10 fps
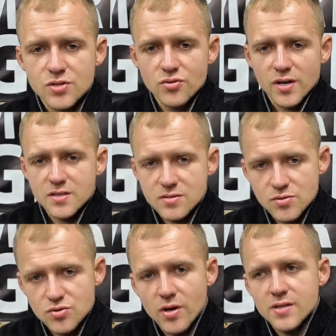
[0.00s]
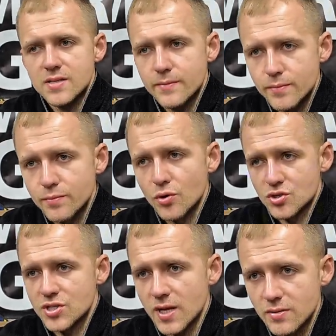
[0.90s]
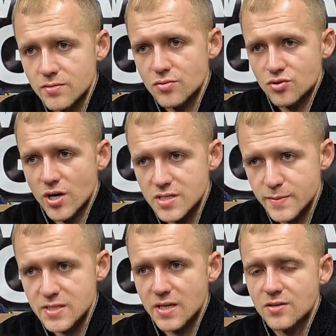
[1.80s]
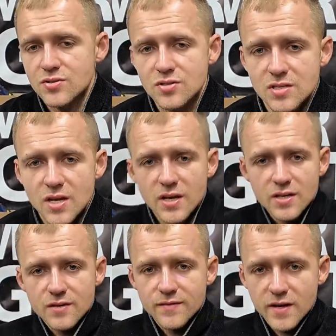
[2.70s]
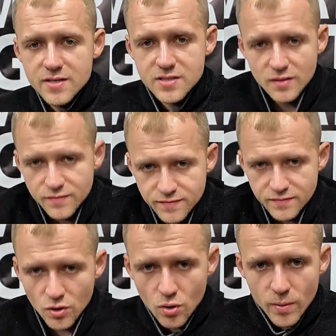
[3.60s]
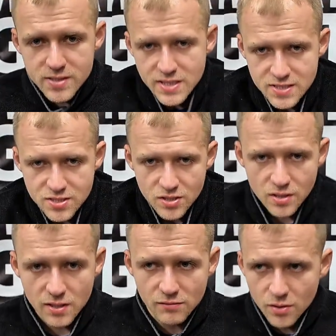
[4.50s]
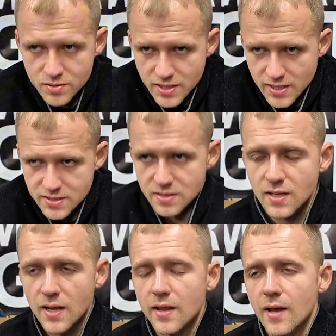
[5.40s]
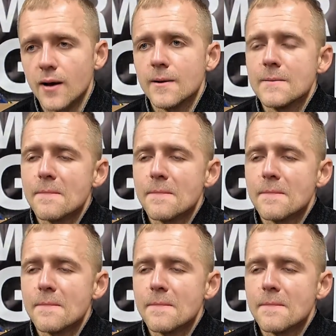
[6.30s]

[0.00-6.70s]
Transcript: you're trying to do tricep push downs or tricep extensions, you find yourself always internally rotated like that.